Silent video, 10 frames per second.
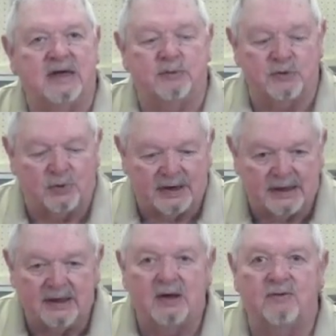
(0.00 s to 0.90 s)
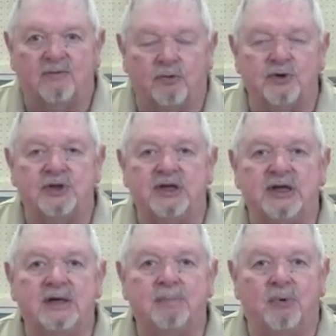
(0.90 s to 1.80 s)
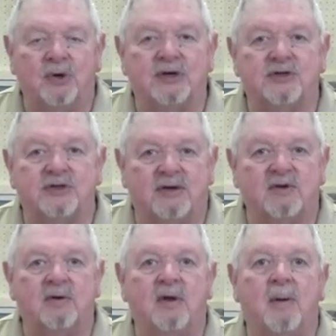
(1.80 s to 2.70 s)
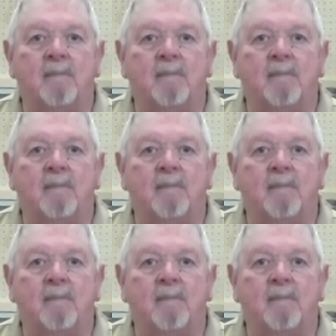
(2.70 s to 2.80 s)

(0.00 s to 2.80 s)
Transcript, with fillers: it would weigh 14.7